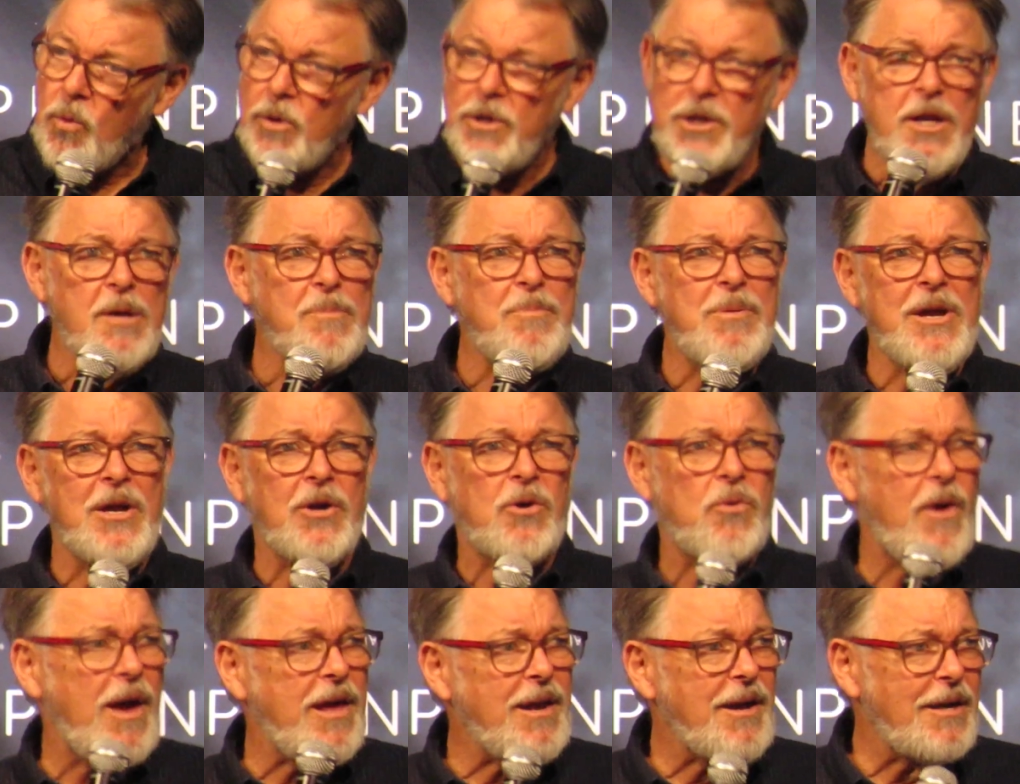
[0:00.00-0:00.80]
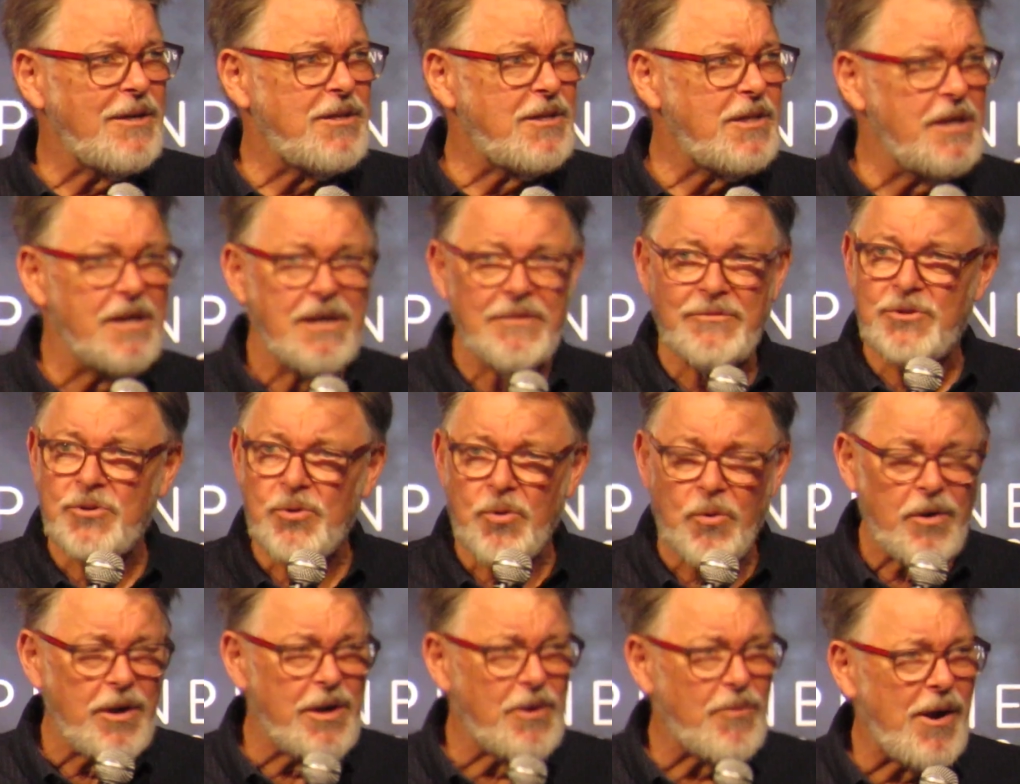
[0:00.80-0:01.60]
wouldn't it be a great idea if
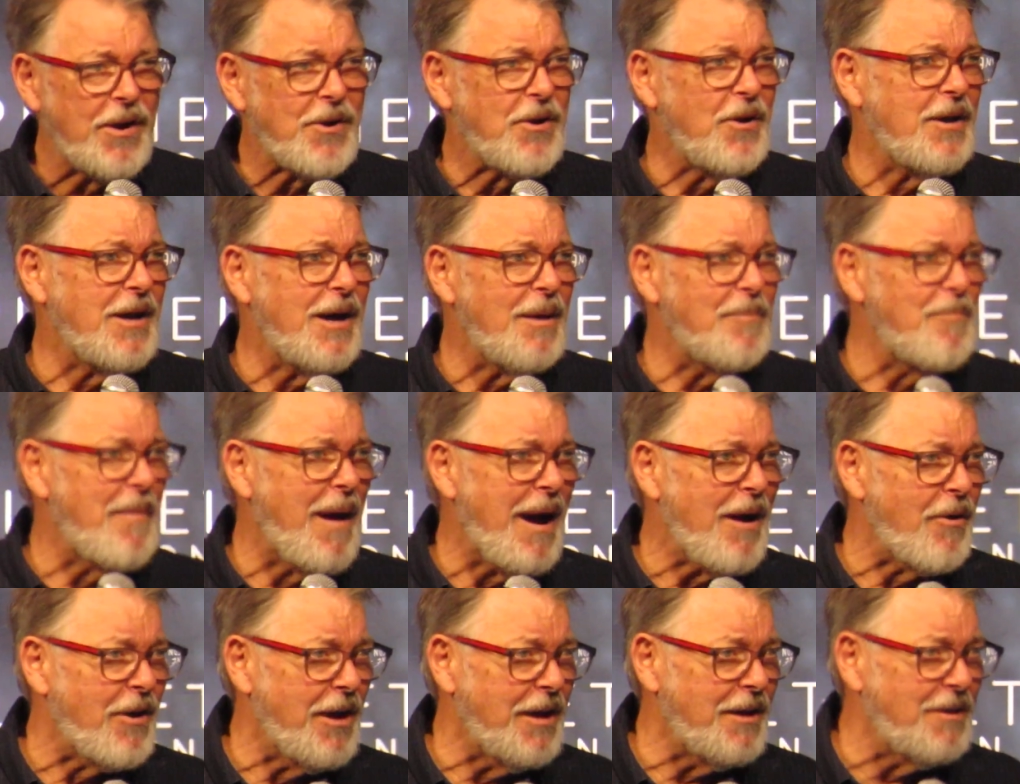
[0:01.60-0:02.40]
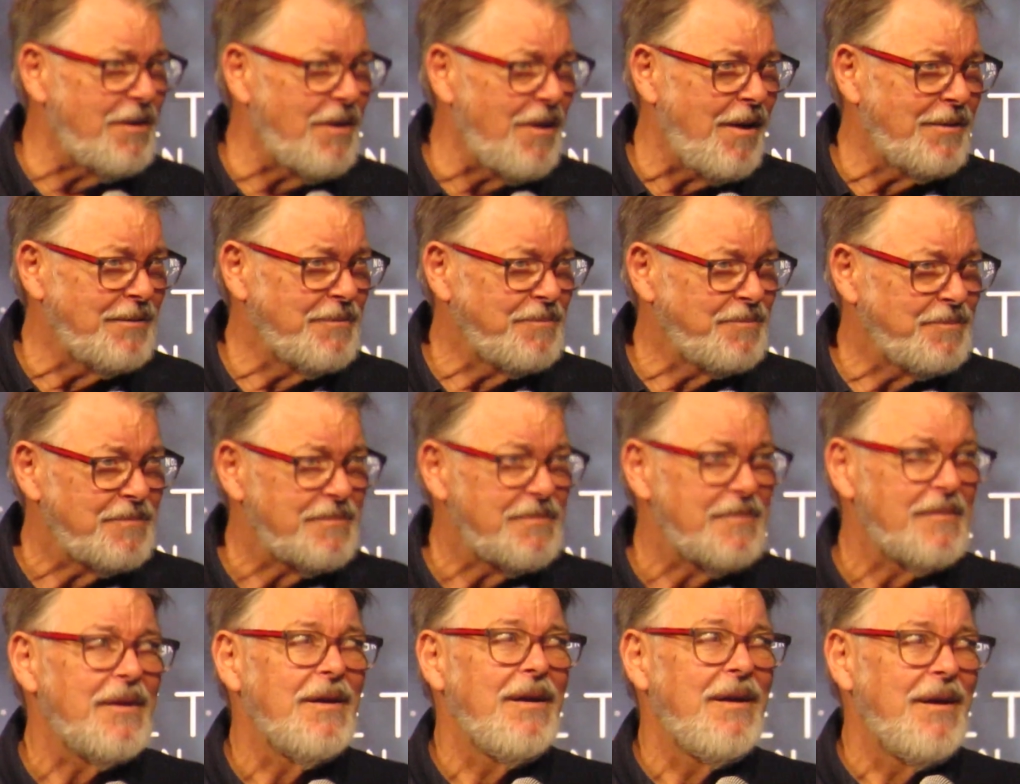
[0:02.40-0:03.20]
Troy and Riker got married?
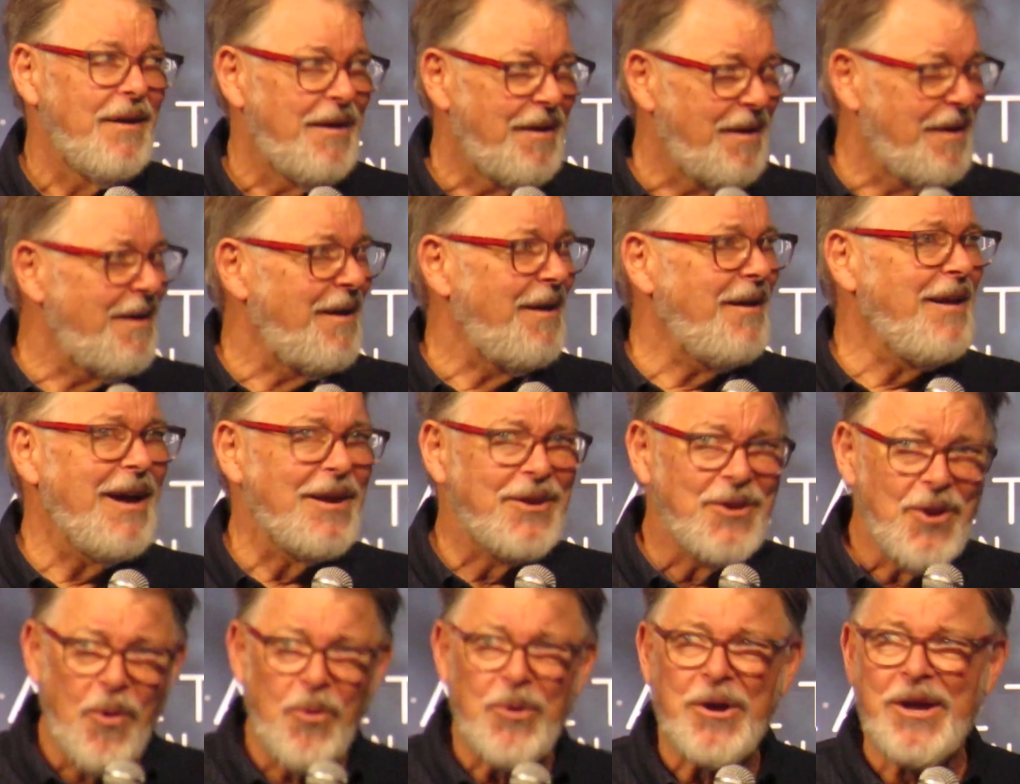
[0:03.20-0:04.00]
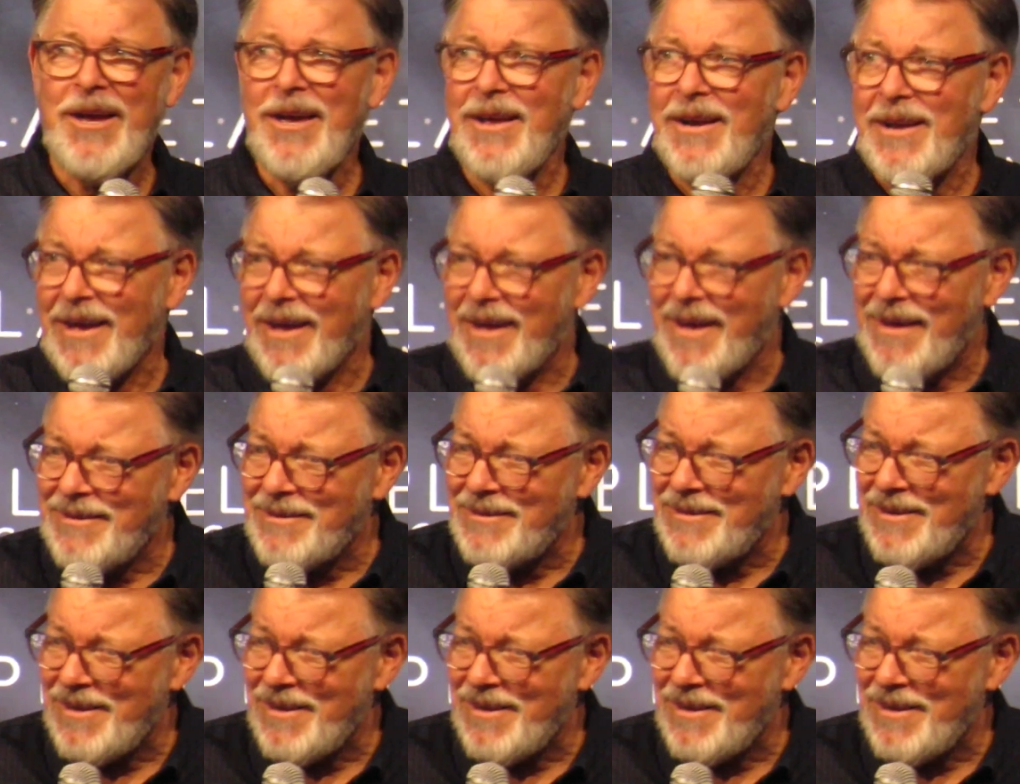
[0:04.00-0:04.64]
Yeah, no kidding.